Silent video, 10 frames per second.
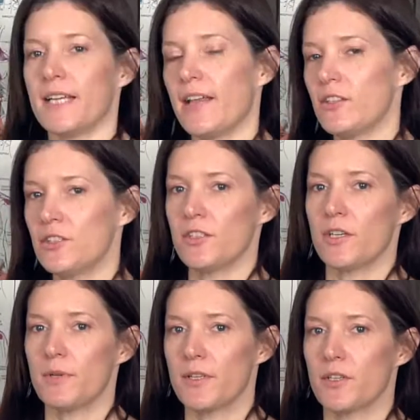Now that you
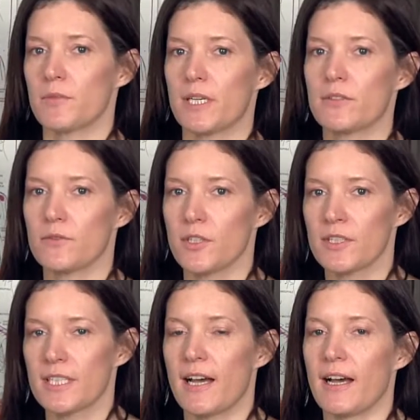know where those muscle
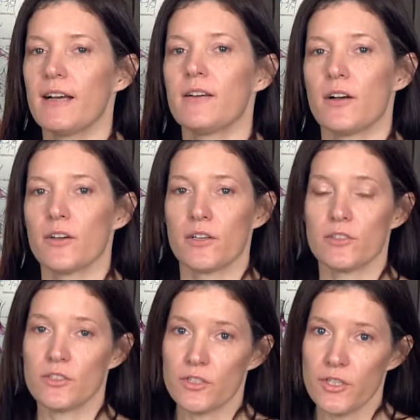knots are, I'm going
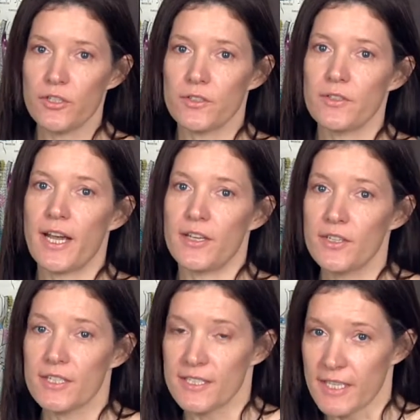to show you how
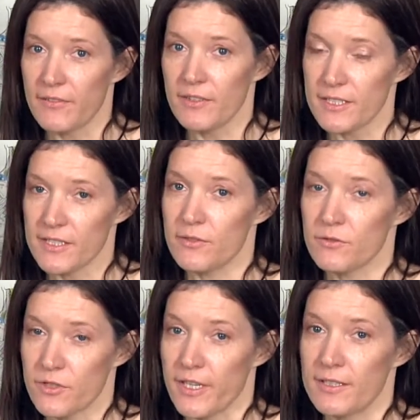you can safely
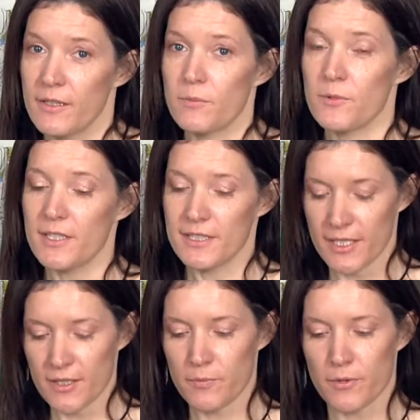self-treat with a
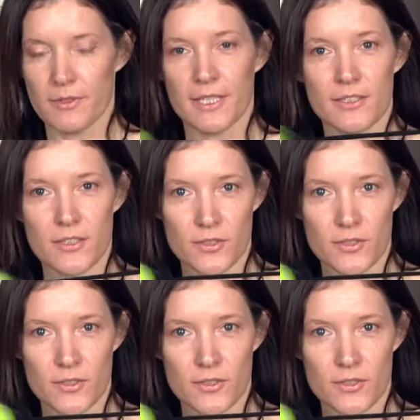tennis ball in a